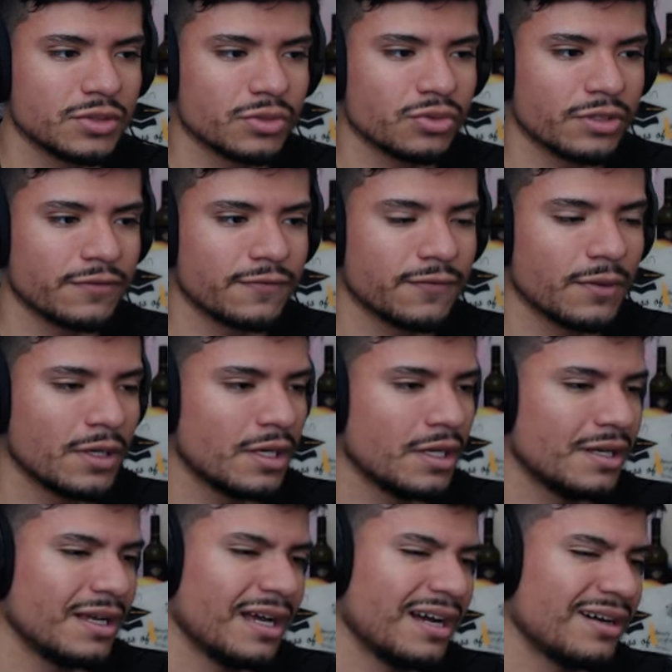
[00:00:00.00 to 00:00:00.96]
three.
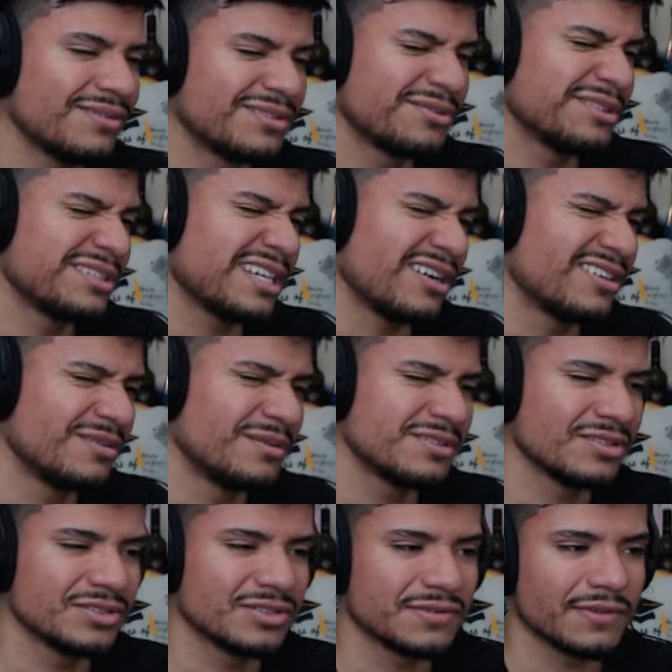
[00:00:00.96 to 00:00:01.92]
I wouldn't really count him. He's a
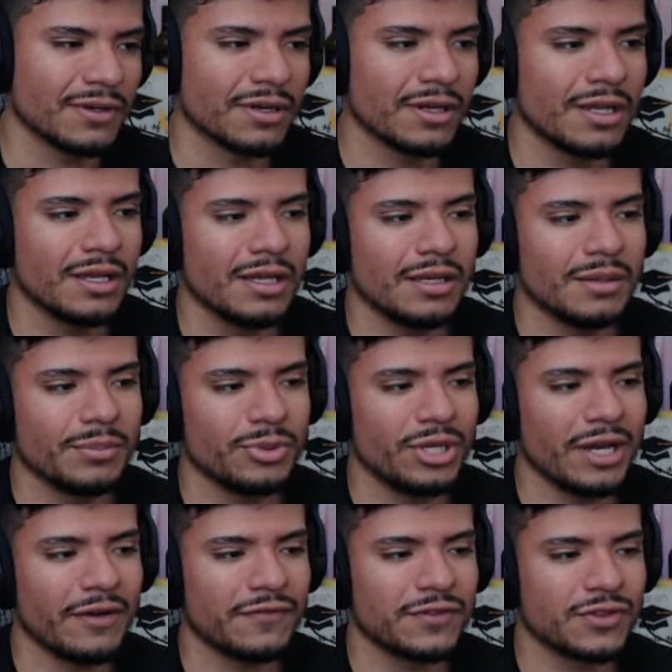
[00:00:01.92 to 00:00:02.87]
little too far. But
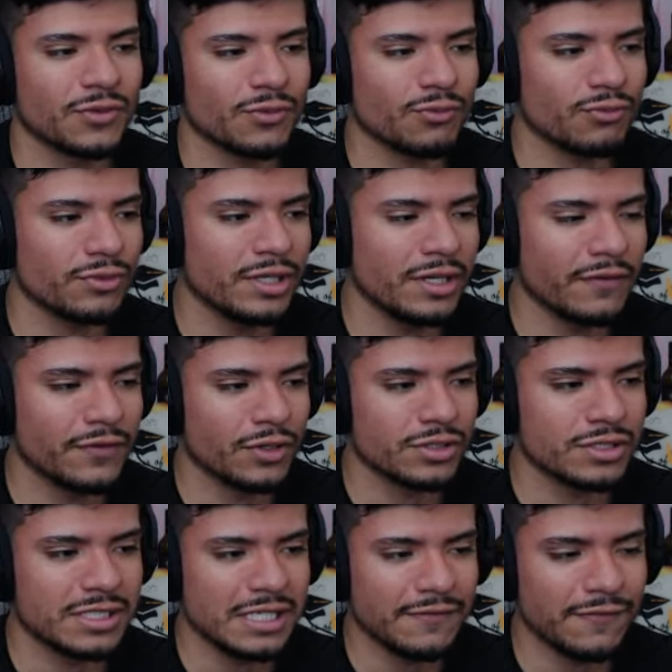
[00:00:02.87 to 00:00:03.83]
you have three of your
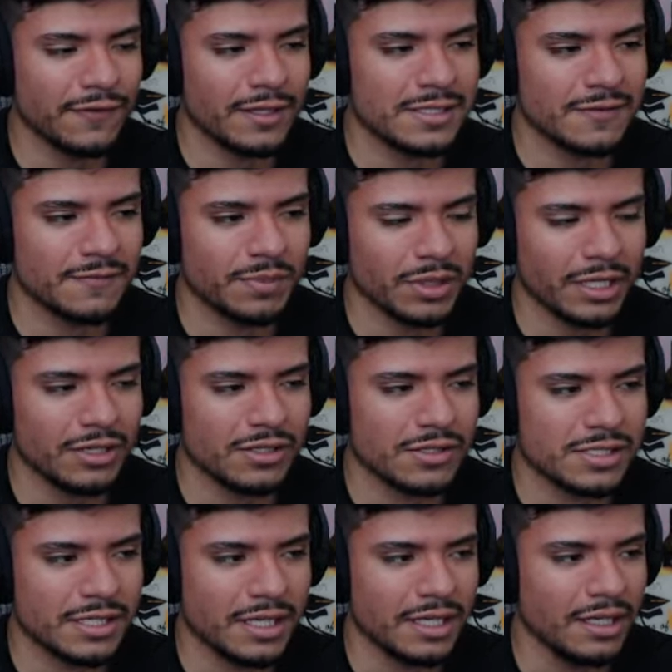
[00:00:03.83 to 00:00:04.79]
defensive
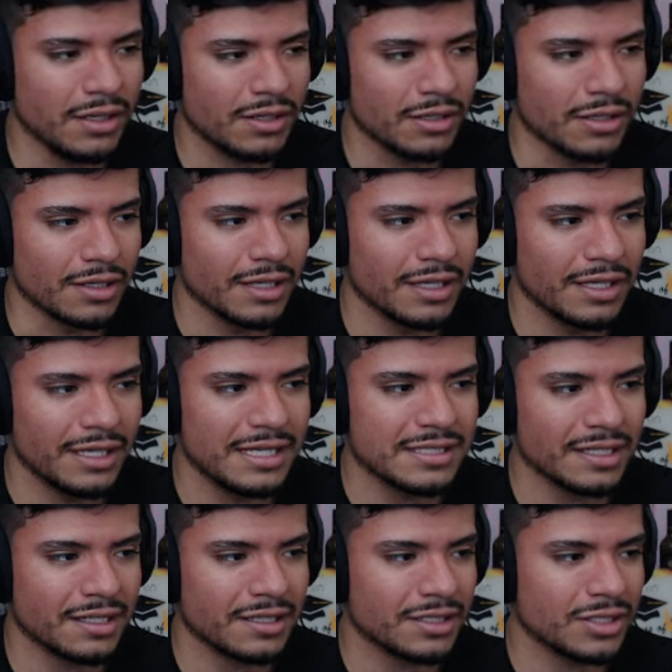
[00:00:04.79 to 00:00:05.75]
players here. He's
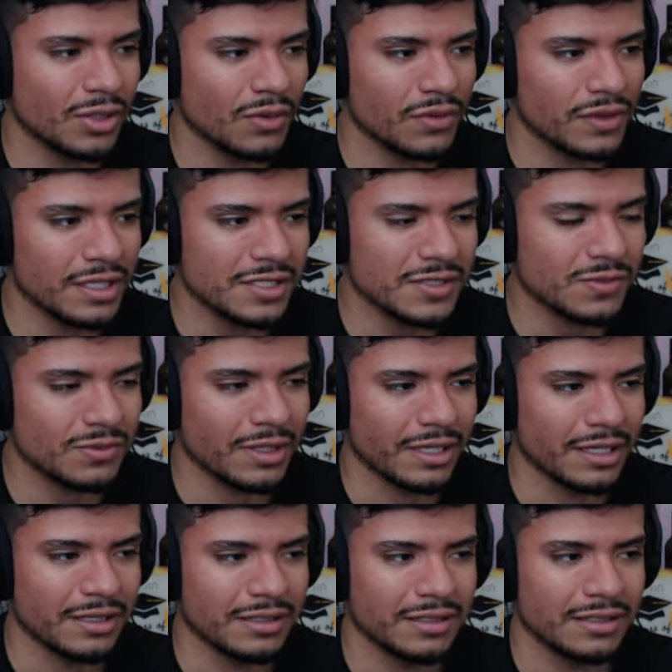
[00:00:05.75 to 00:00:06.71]
not gonna go this
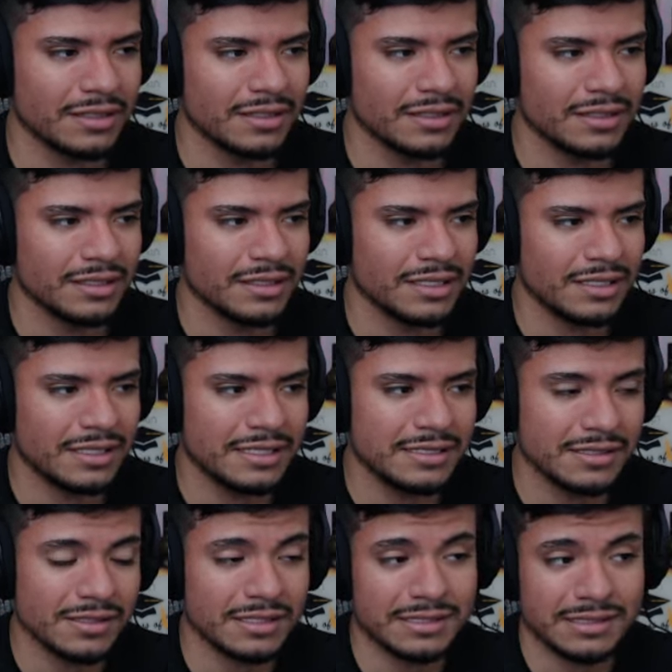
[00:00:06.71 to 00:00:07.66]
way. He's
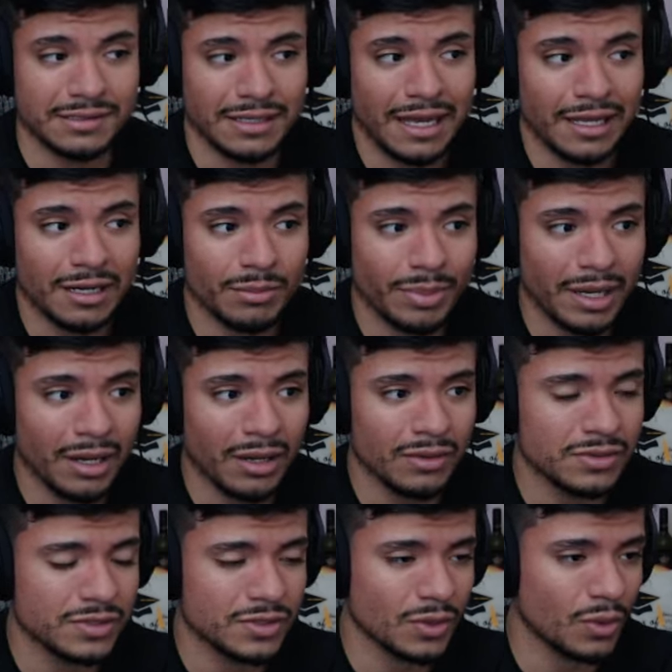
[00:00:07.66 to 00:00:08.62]
either, it's either out of
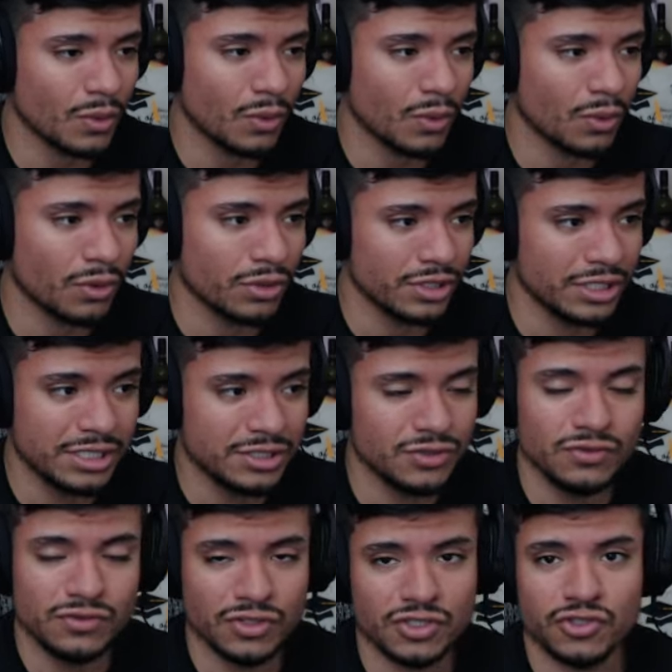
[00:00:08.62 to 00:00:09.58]
bounds or you,
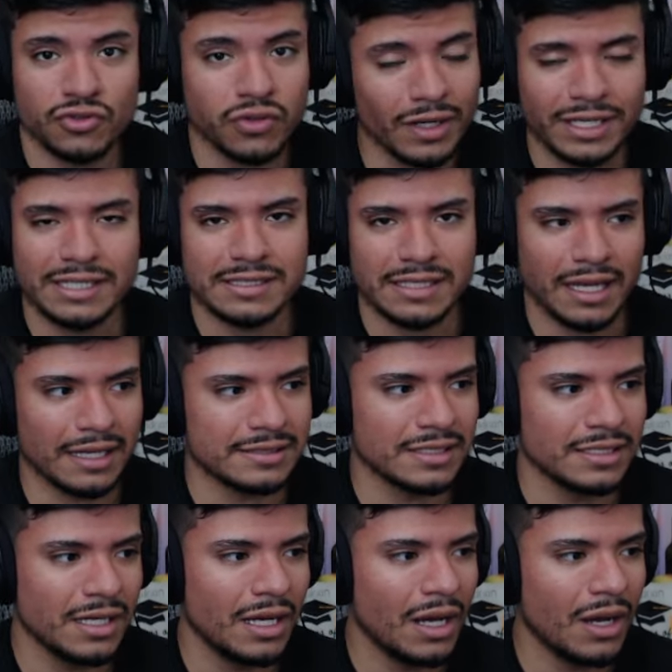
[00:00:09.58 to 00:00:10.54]
you just truck his ass.
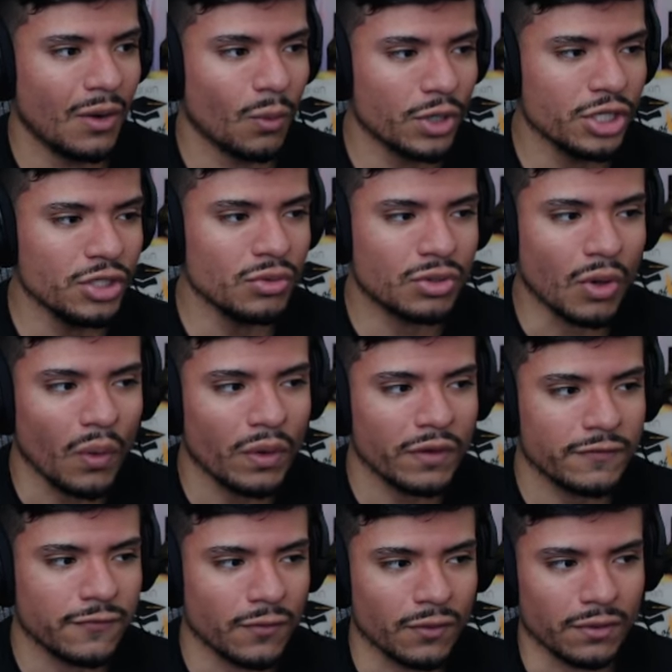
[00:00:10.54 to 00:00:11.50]
What are you going
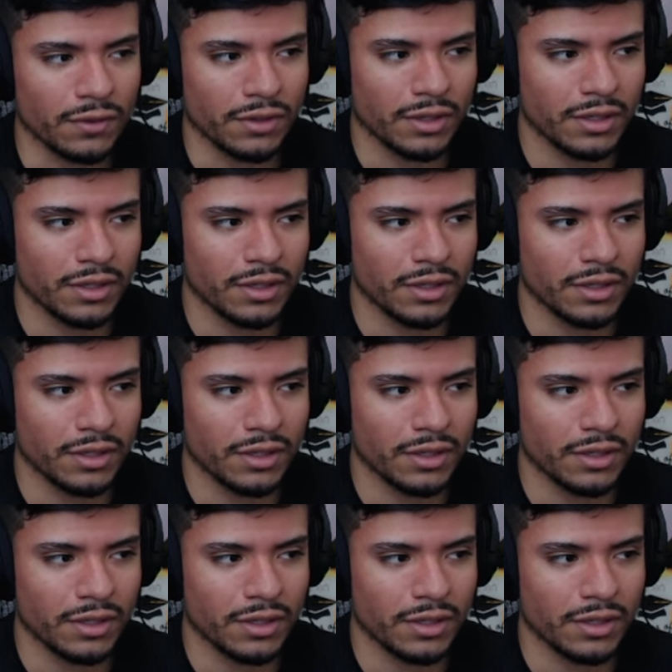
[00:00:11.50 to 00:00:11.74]
for?